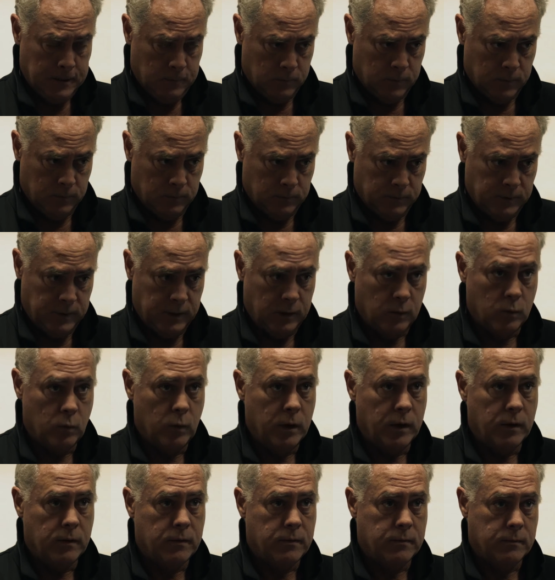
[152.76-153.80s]
We'll deal
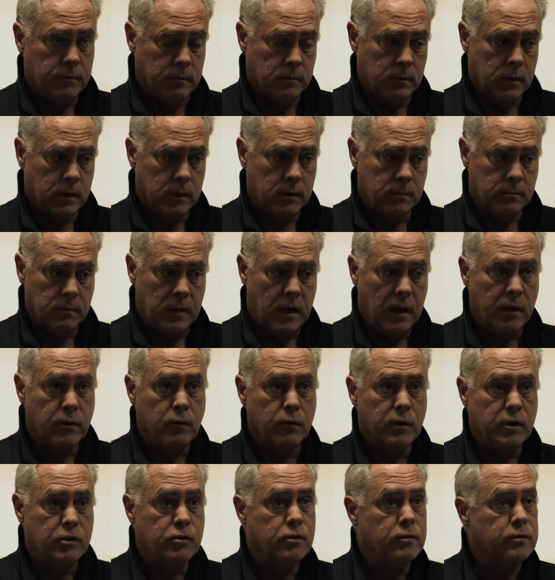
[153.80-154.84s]
with
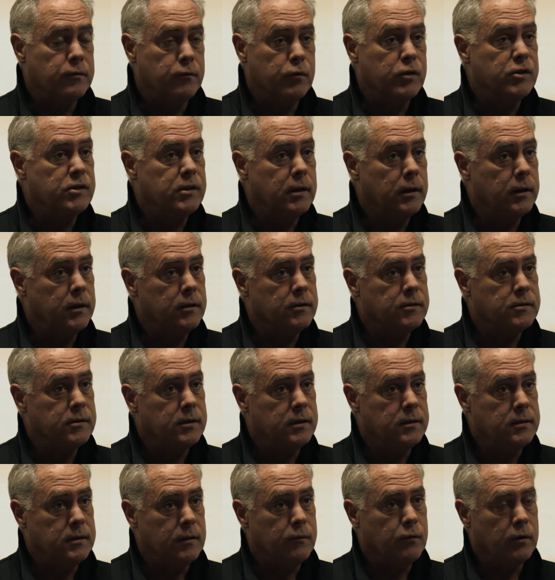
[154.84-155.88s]
other issues of
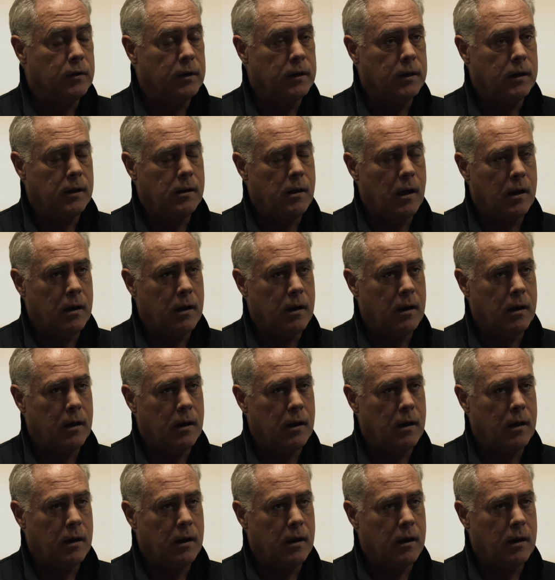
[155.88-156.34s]
resiliency differently,